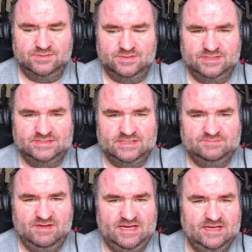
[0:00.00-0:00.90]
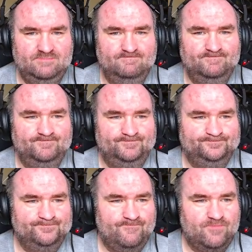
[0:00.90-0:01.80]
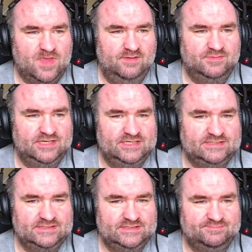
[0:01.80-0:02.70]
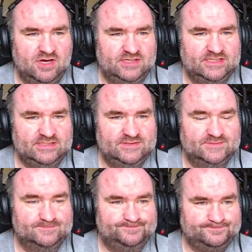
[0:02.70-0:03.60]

2:36 p.m. I'm gonna guess it's project 2.